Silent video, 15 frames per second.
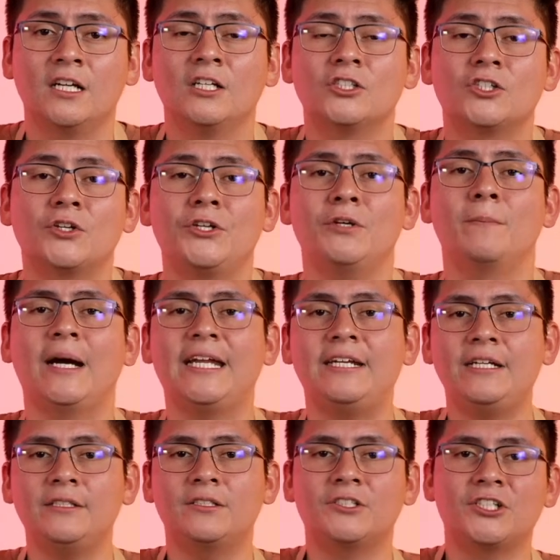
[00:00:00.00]
So you might
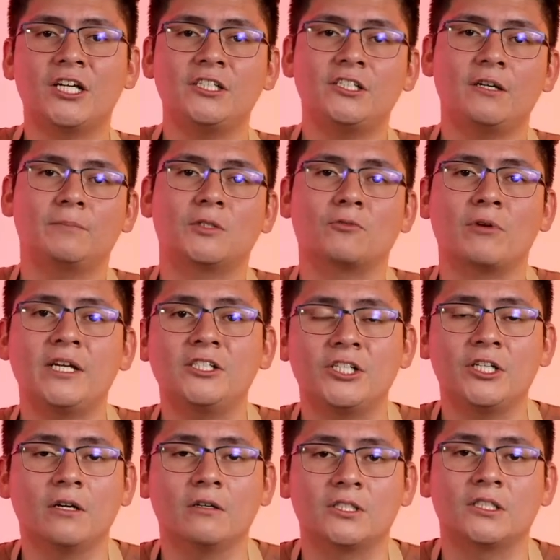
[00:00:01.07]
need to change up the
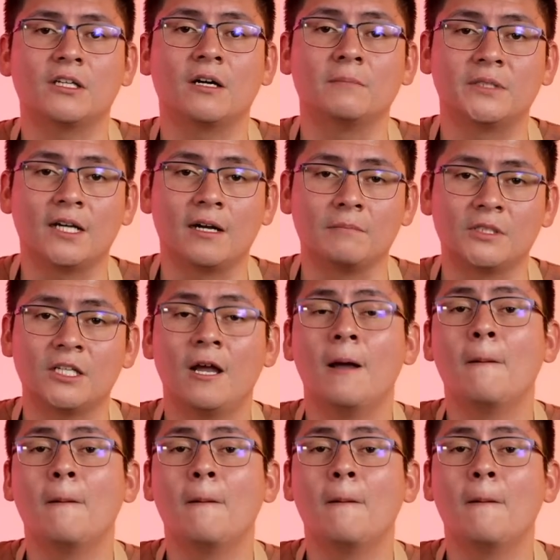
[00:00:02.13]
ratios sometimes.